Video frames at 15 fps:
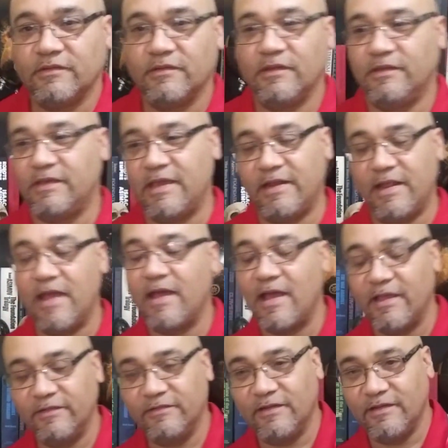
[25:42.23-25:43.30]
It cannot
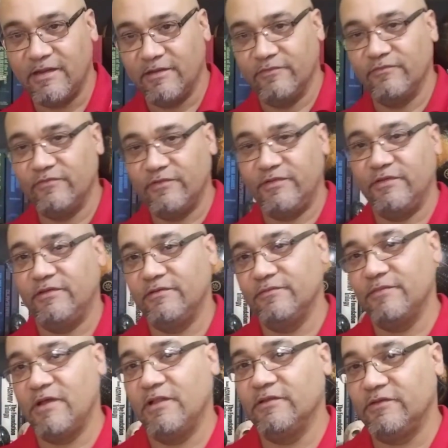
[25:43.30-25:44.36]
isolate every single
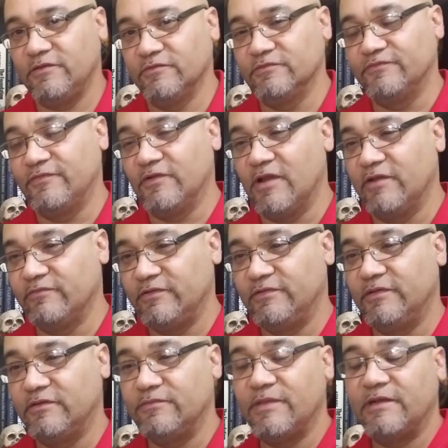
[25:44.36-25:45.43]
molecule for every
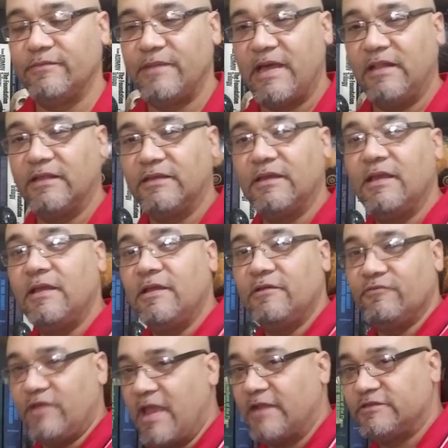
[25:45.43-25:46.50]
single metabolic
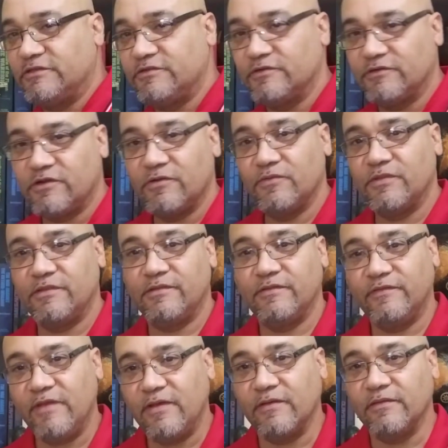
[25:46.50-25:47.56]
reaction to occur within the
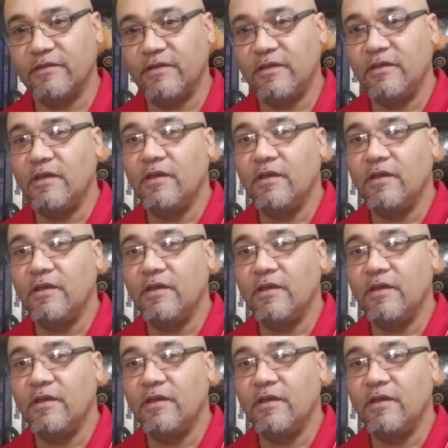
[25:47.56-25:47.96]
cell.